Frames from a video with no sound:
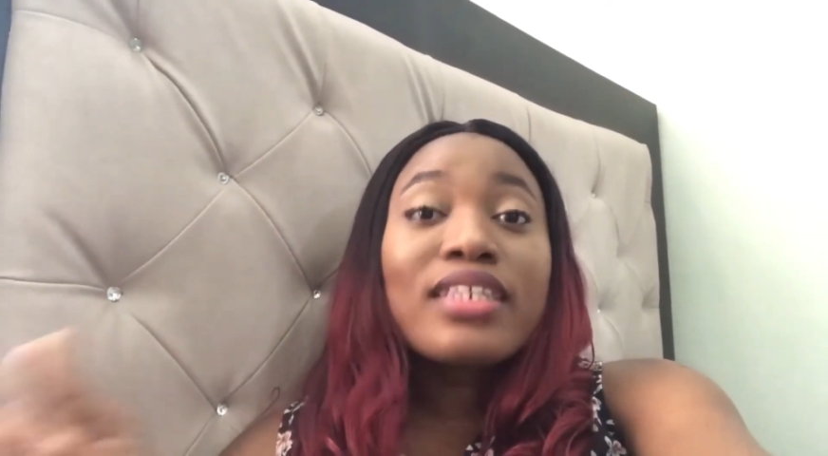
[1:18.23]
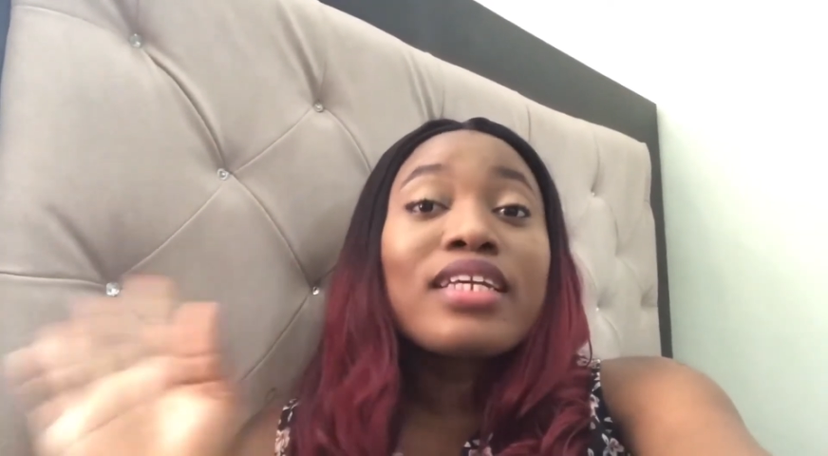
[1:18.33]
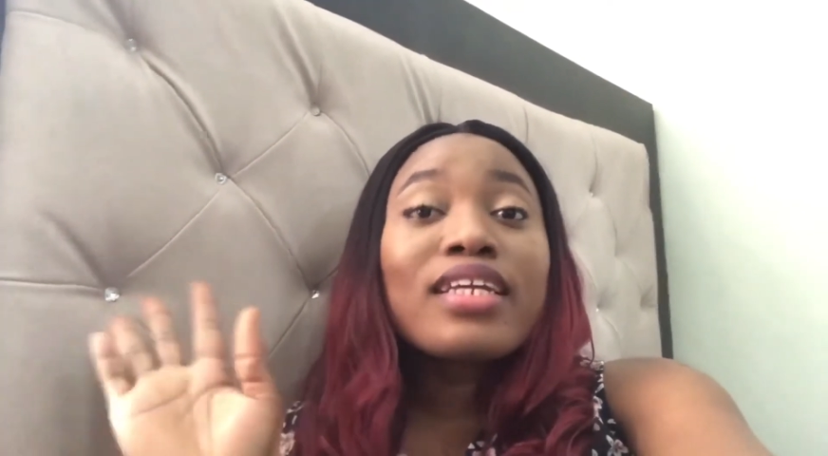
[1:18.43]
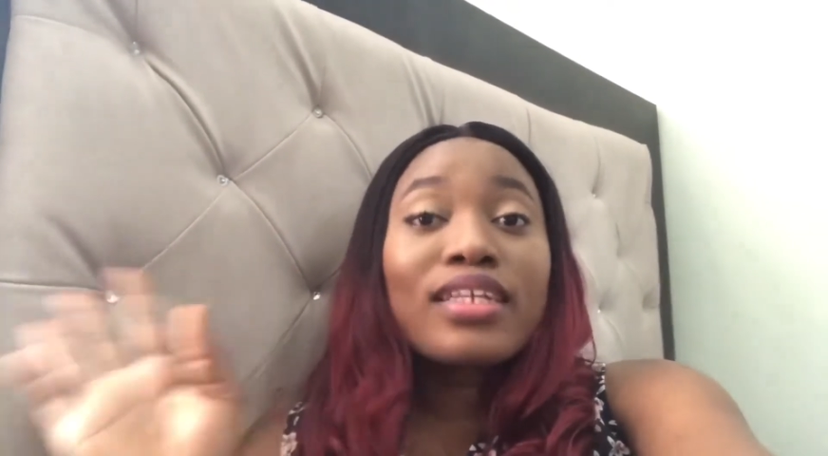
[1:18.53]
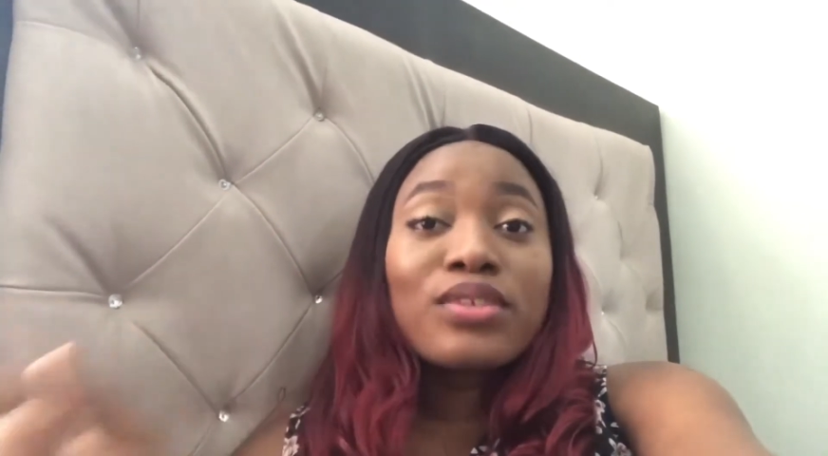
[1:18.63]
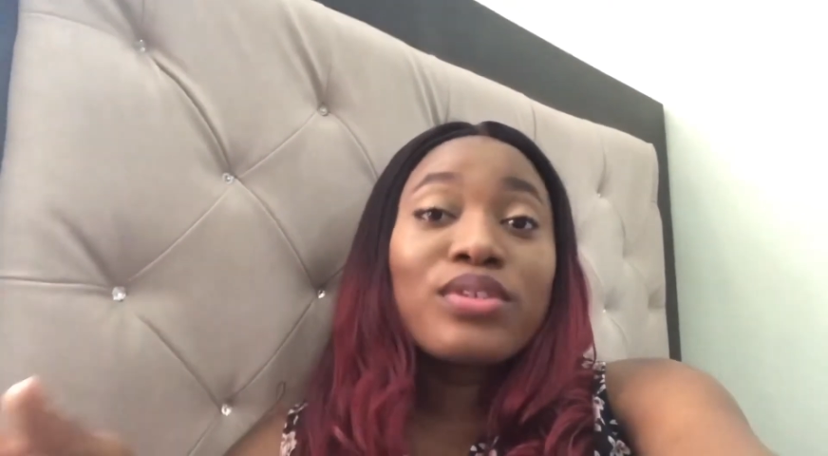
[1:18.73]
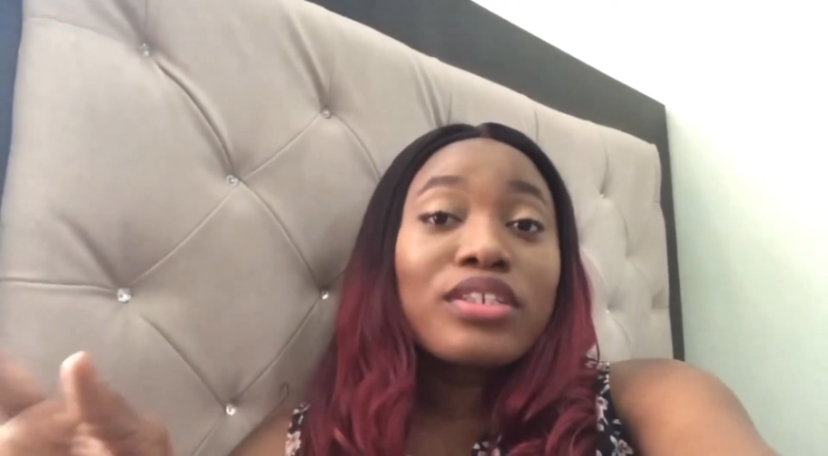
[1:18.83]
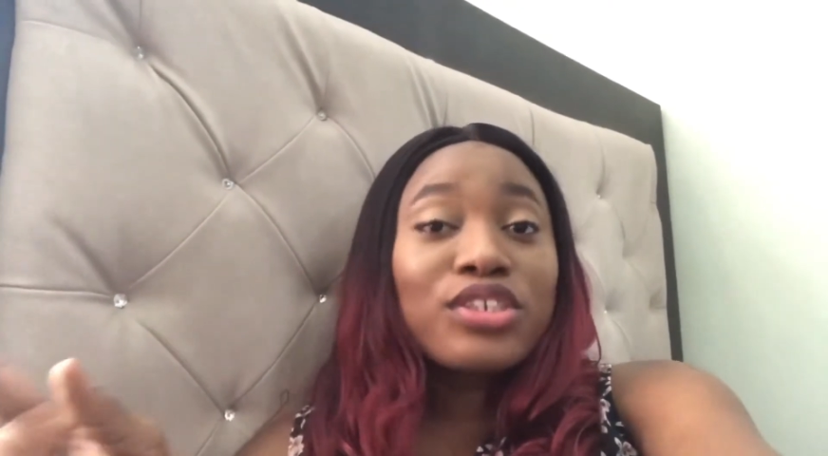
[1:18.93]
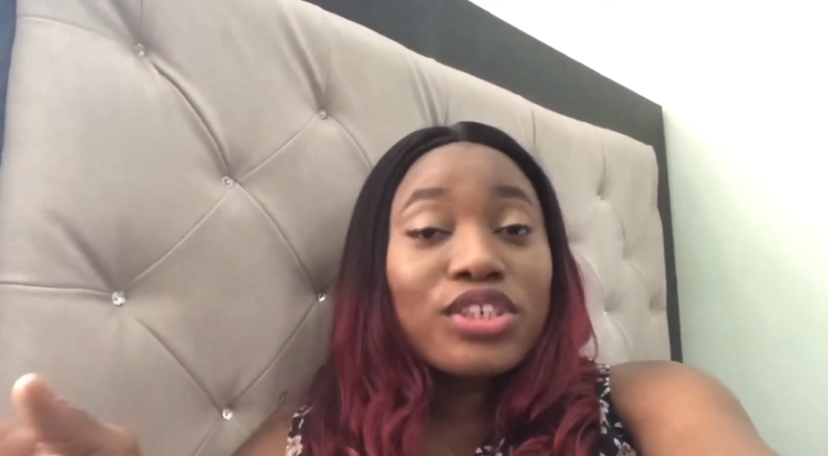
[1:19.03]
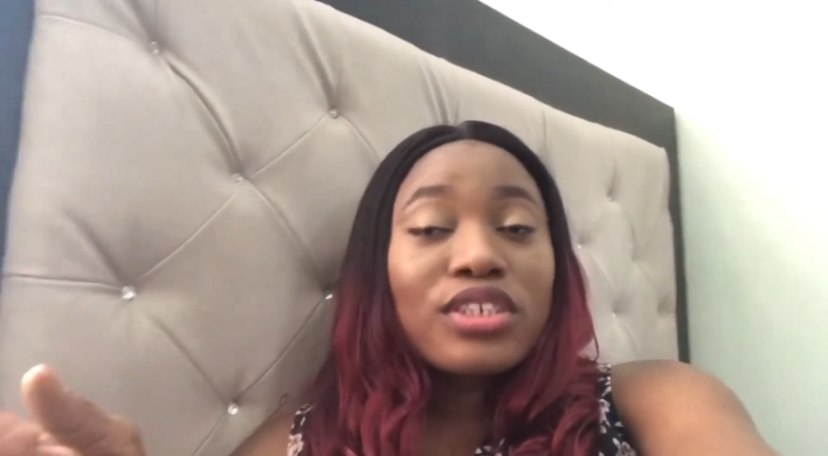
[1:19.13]
they get under
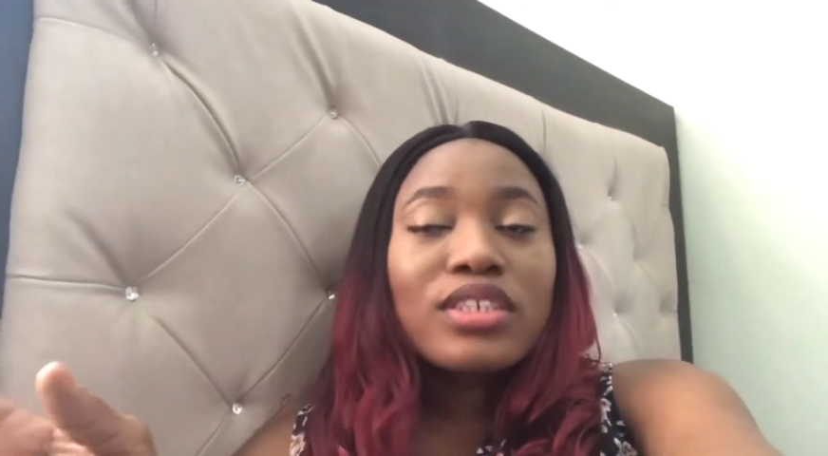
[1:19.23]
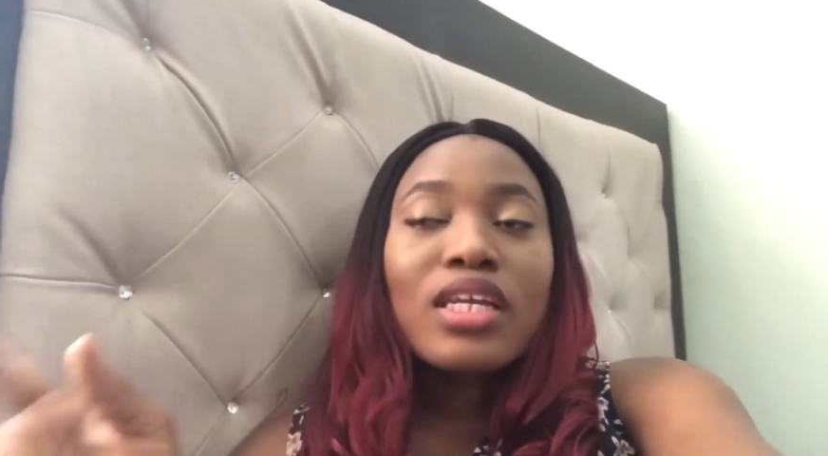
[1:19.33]
the sheet.